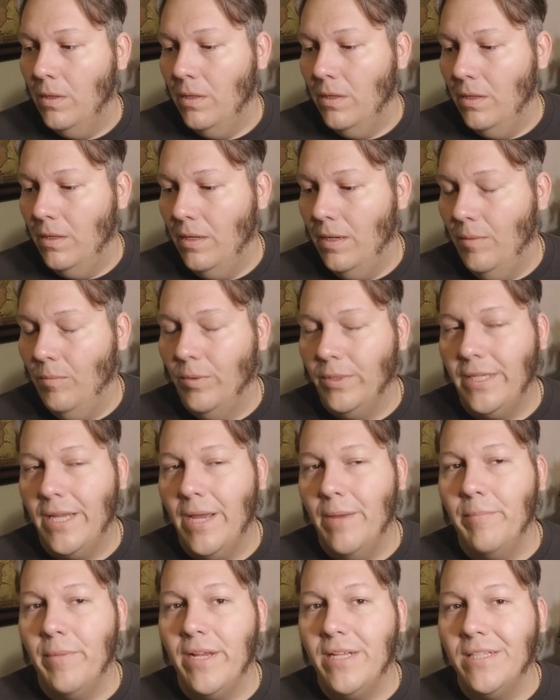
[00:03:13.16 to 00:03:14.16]
what
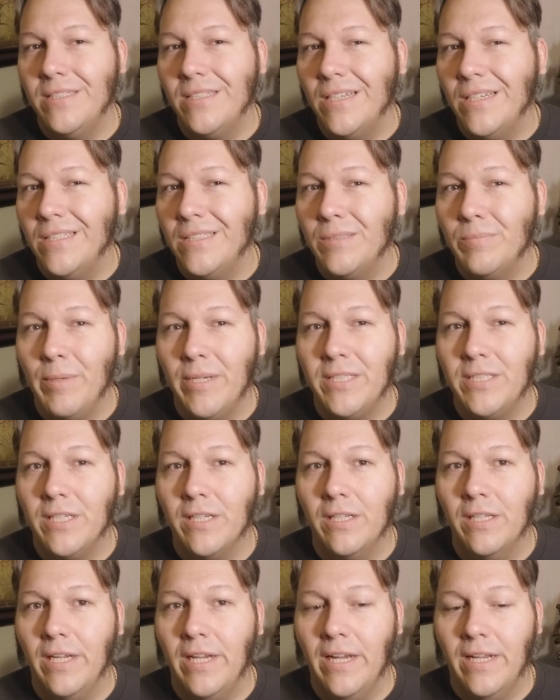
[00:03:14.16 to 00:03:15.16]
that means is
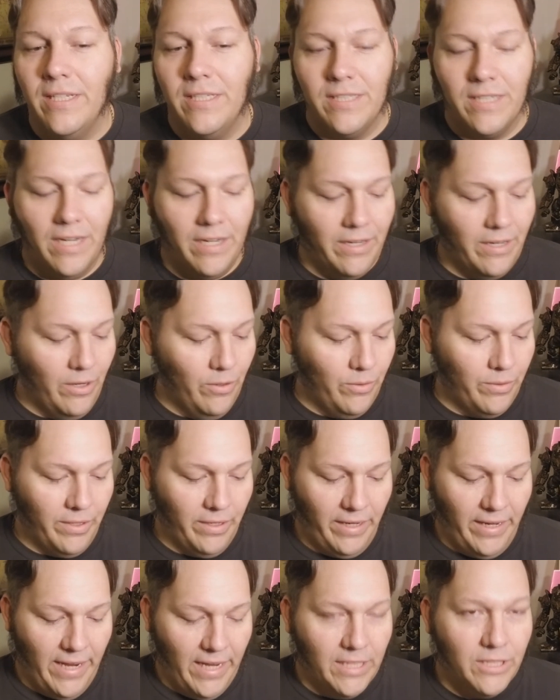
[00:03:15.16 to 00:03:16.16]
basically I decided to go with a
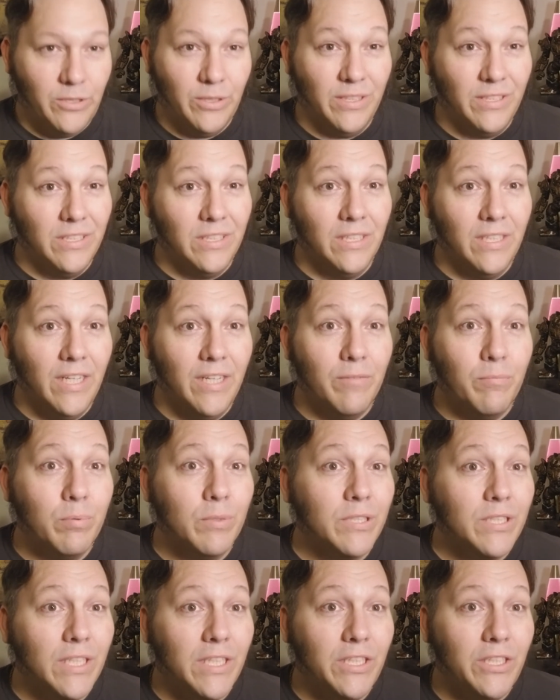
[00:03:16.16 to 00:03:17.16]
gastric sleeve
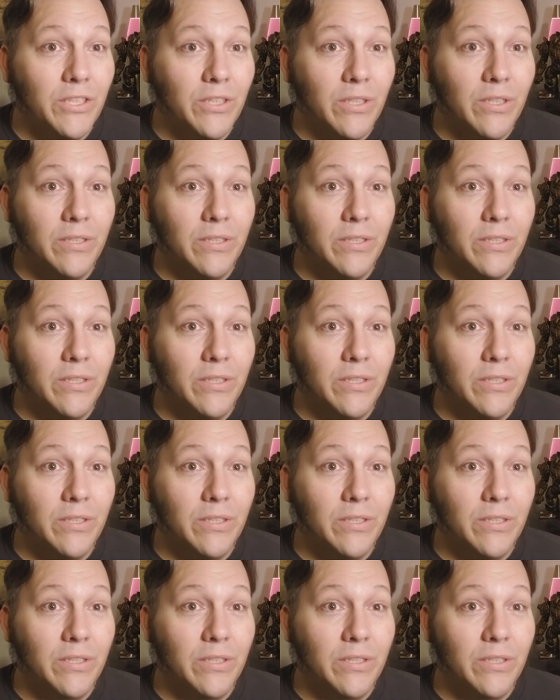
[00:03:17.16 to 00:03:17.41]
procedure.